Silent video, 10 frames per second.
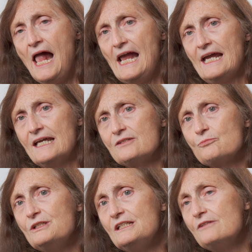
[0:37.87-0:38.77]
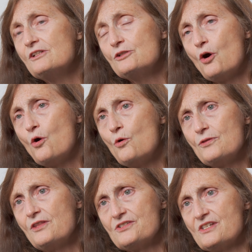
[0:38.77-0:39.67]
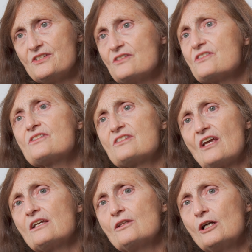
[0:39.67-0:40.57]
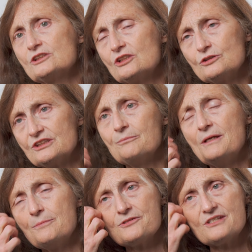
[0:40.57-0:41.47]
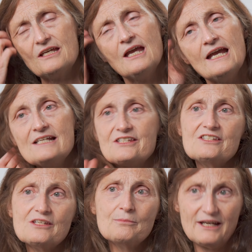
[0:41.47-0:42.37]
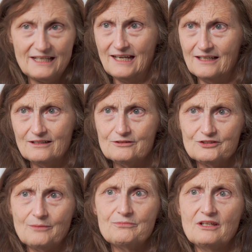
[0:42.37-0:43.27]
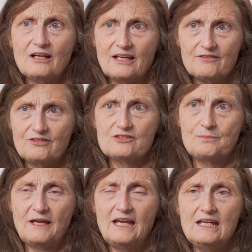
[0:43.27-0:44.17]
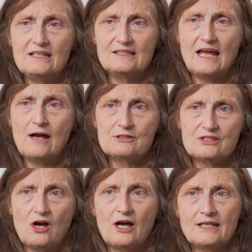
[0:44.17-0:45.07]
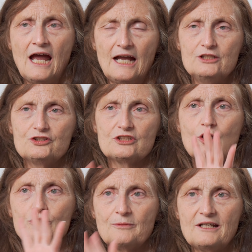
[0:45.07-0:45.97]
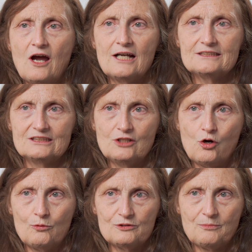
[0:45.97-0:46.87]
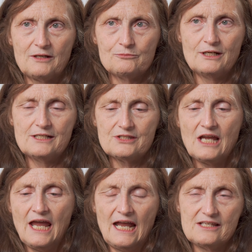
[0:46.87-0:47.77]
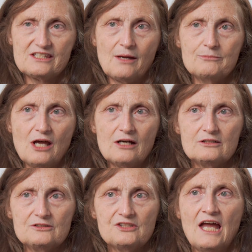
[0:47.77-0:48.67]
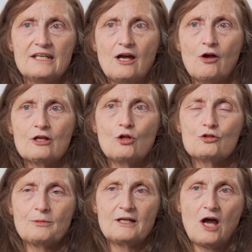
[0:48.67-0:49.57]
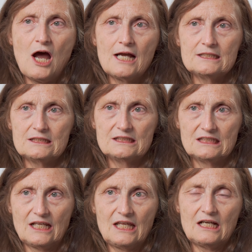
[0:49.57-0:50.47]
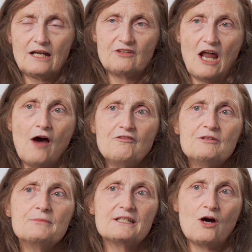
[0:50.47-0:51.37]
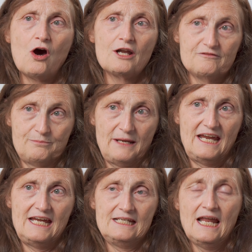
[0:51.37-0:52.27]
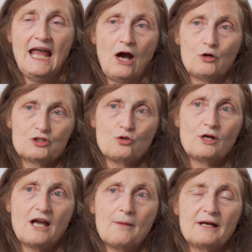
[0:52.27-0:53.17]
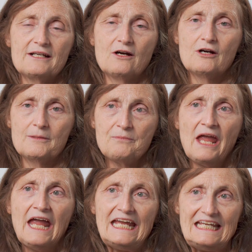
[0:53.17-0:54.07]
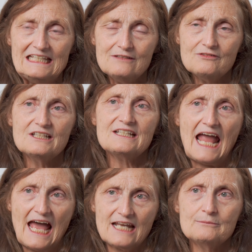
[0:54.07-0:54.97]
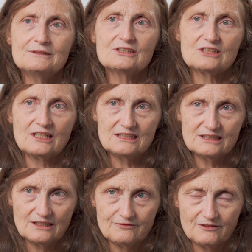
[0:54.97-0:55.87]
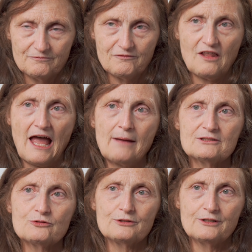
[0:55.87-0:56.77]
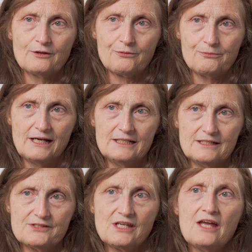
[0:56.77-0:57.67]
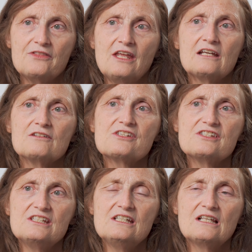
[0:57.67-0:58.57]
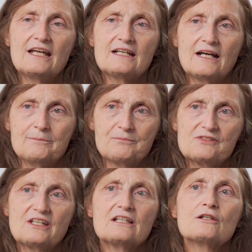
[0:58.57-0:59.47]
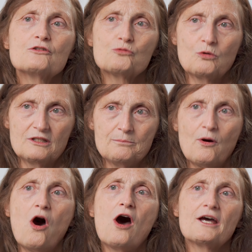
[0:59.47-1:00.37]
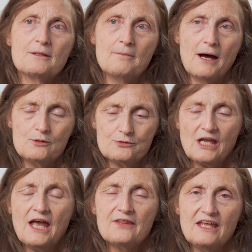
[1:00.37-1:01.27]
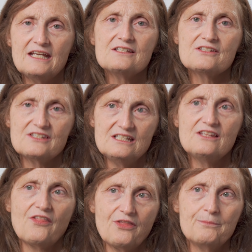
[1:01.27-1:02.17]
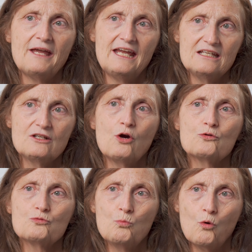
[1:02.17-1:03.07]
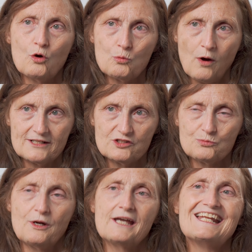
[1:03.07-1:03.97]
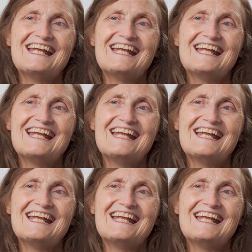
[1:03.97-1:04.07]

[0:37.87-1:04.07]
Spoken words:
And we even know this isn't psychological. Some people say, is this in my head or something? I have this pain and now it's not. I used to close my eyes and know it was my wrist and some knuckles. Now I close my eyes and I think I have an oven mitt on of pain, or it's going up my arm. Even in animal studies of inflammatory arthritis, they can see, like, say, a little swollen paw on a mouse, they can see that the pain goes more widespread